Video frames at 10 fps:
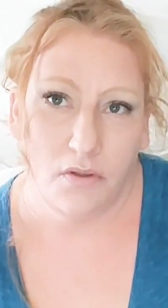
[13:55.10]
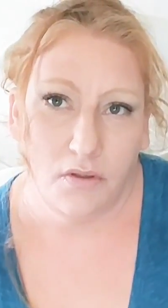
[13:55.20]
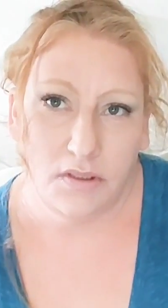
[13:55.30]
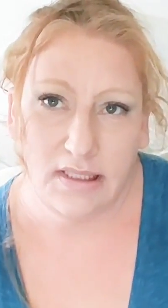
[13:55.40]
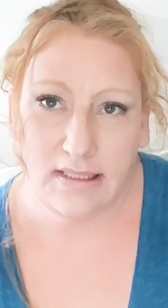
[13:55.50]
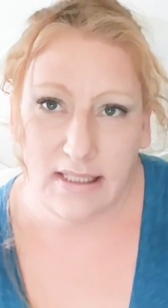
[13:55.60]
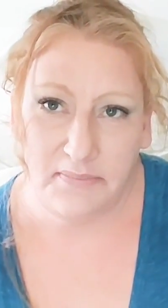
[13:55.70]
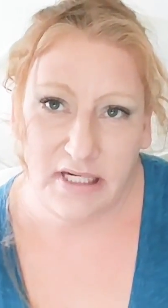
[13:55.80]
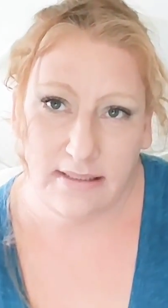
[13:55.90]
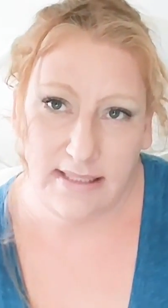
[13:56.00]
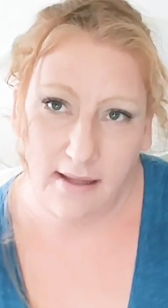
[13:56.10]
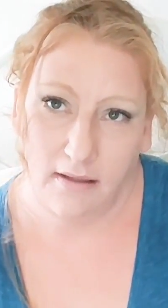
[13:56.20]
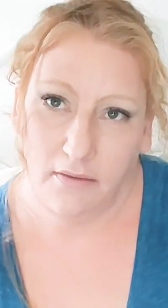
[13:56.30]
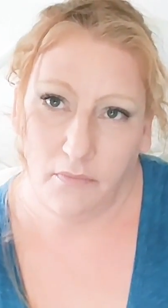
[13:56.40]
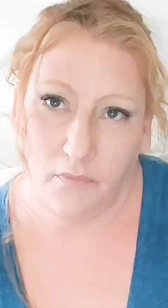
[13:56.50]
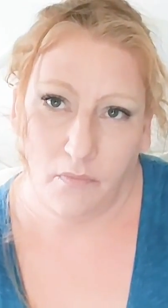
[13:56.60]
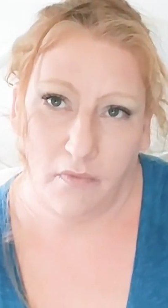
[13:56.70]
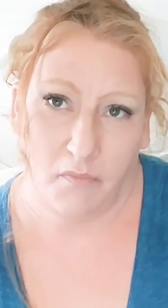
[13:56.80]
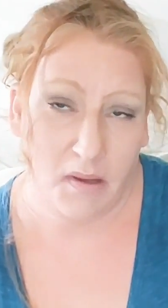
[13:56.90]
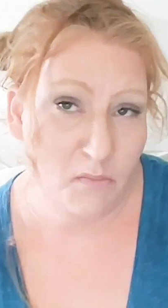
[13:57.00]
to sleep in a tent
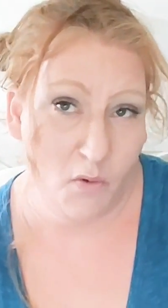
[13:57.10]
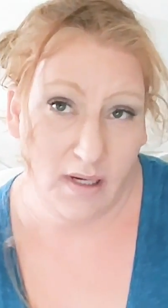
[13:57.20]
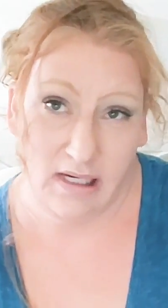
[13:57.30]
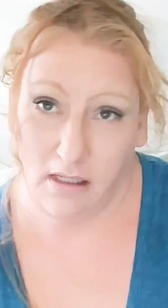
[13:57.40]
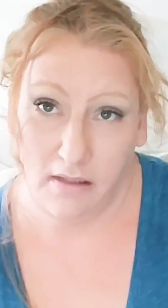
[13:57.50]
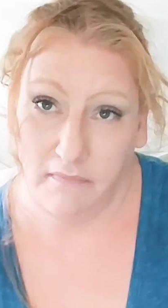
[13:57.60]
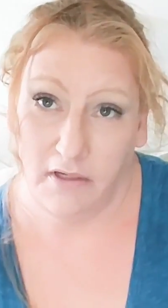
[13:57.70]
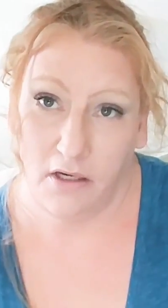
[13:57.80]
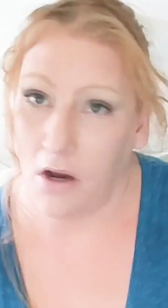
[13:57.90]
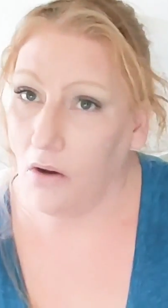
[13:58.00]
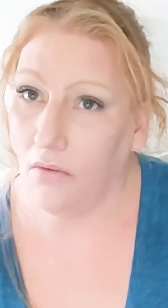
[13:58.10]
with people I didn't even know.